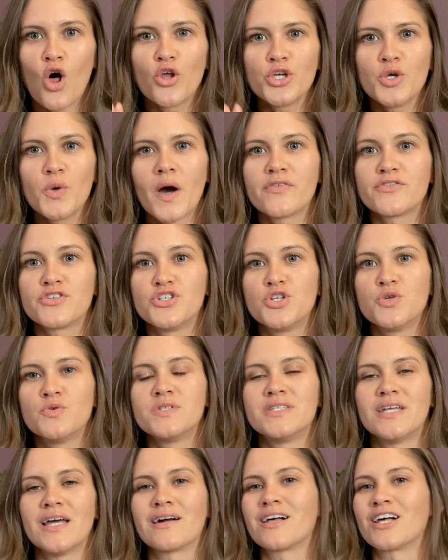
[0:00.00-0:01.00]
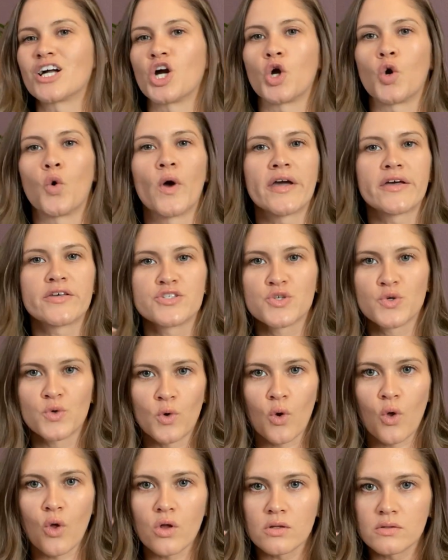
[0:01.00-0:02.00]
you have to do is take like a quick
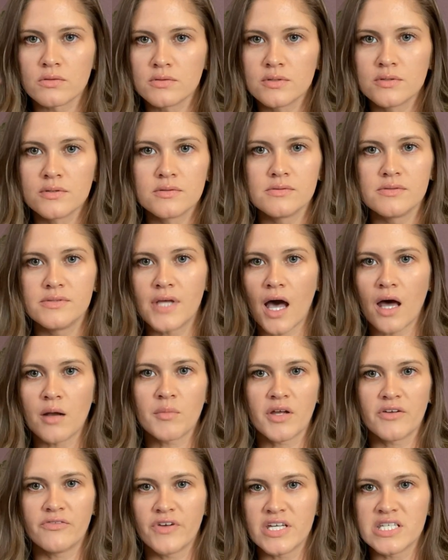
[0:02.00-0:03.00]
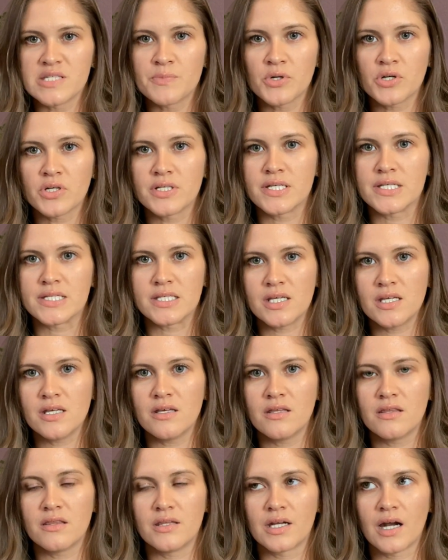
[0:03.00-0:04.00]
scroll down my Facebook to
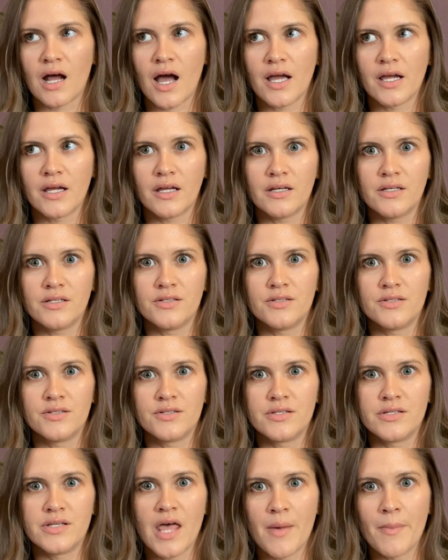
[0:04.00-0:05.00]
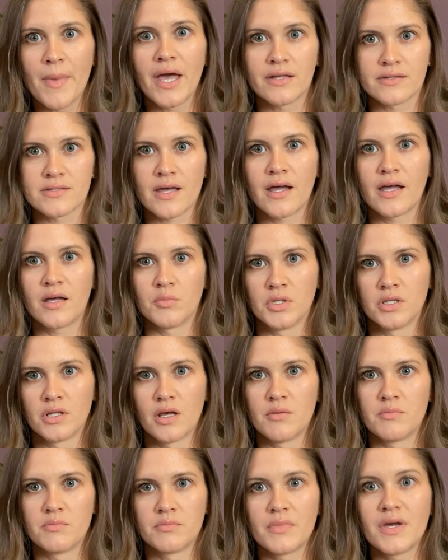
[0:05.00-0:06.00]
see that I am
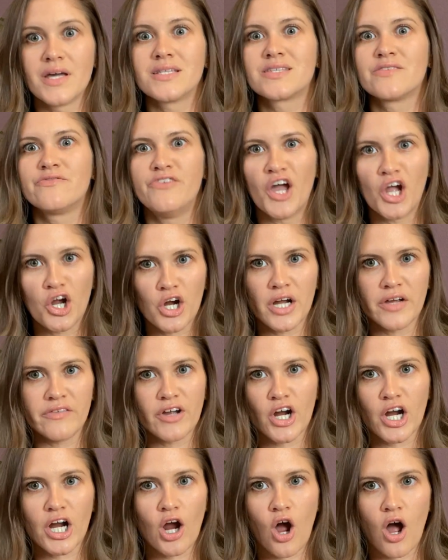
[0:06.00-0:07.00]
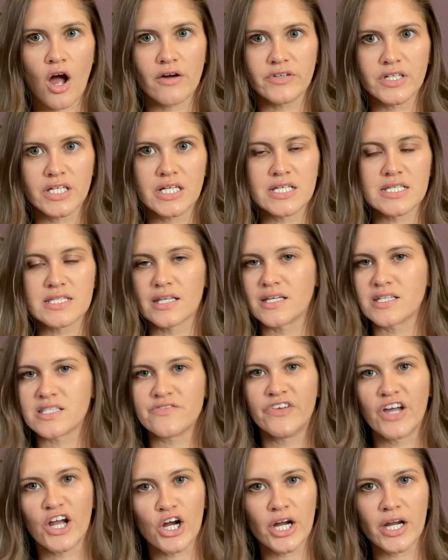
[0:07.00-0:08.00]
anti-MLM. It's very, very obvious. Like,
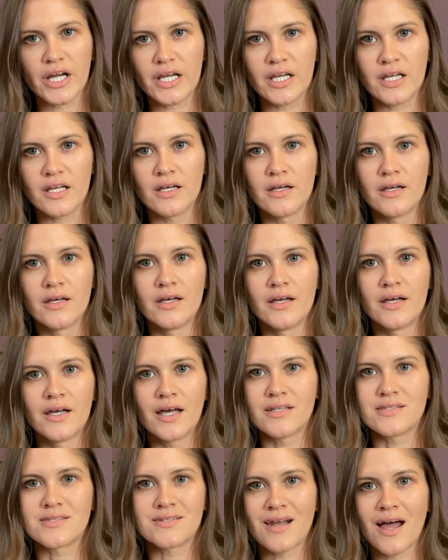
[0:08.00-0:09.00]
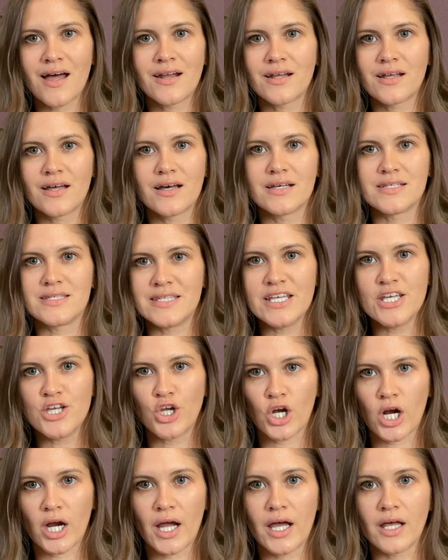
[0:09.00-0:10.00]
it's not a
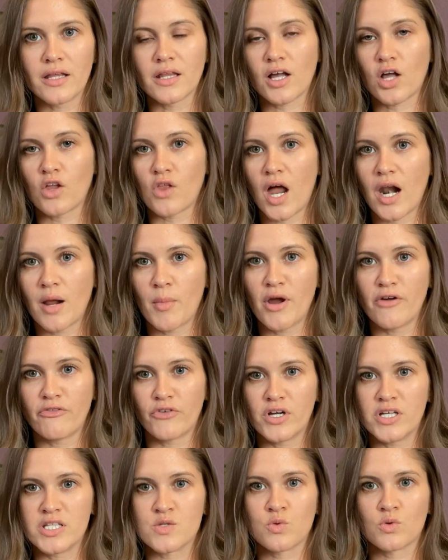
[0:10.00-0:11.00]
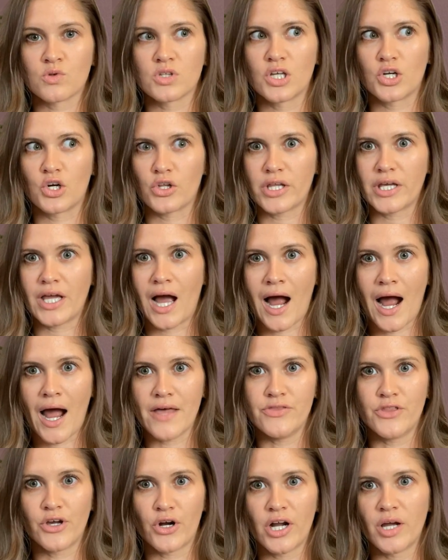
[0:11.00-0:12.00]
secret. Like, a lot of my friends will literally
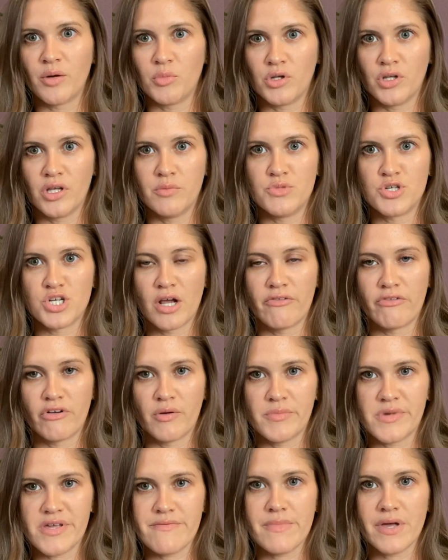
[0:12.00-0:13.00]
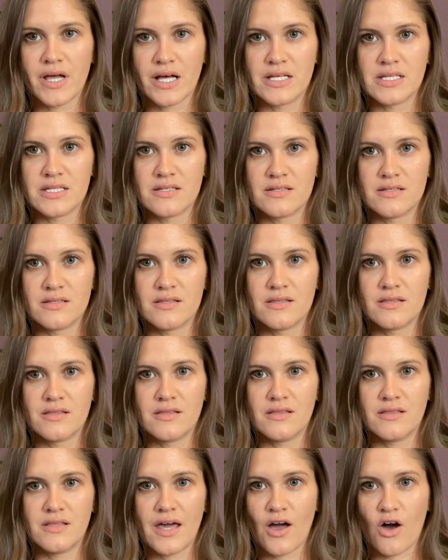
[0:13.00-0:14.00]
hide their MLM shit from me because
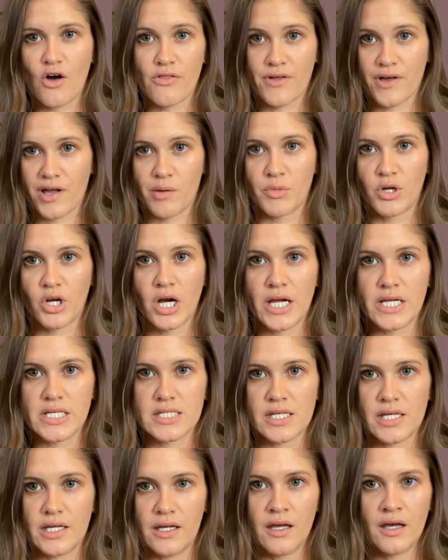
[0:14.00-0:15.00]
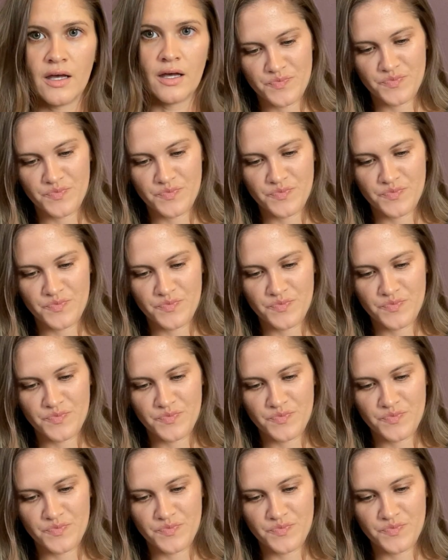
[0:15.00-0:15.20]
they all think I'm crazy.